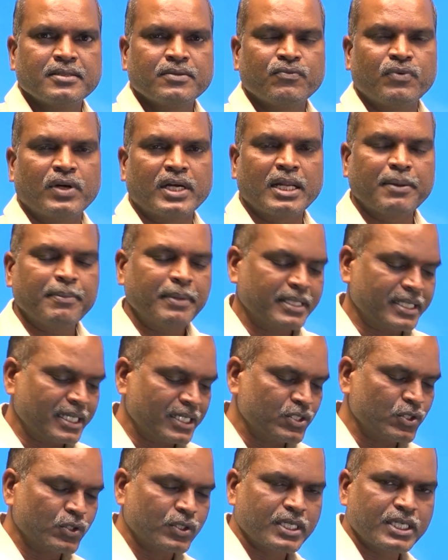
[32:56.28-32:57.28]
Fundamental
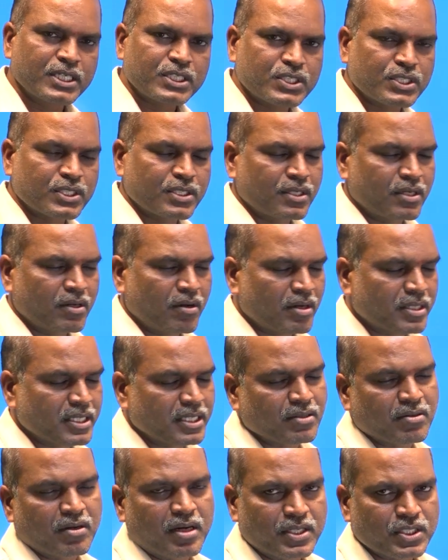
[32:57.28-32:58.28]
duties not
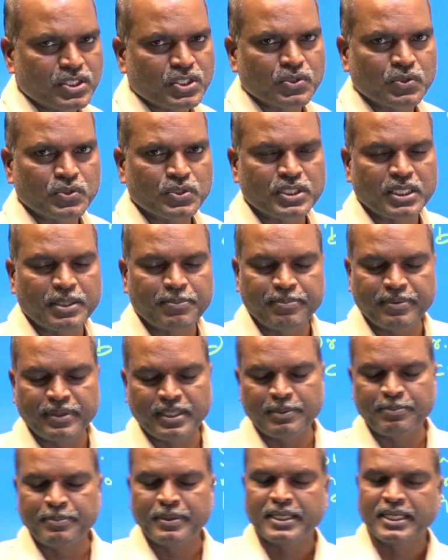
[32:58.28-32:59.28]
in Constitution
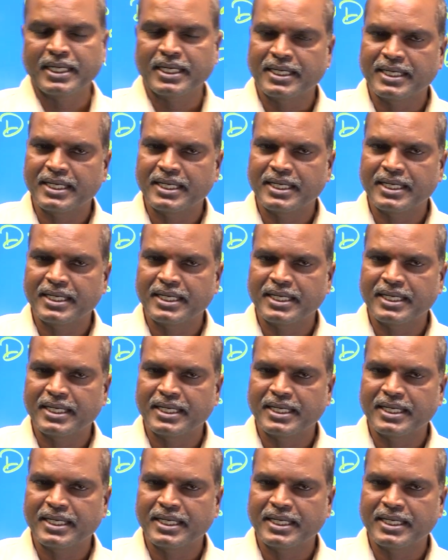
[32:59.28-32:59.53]
in beginning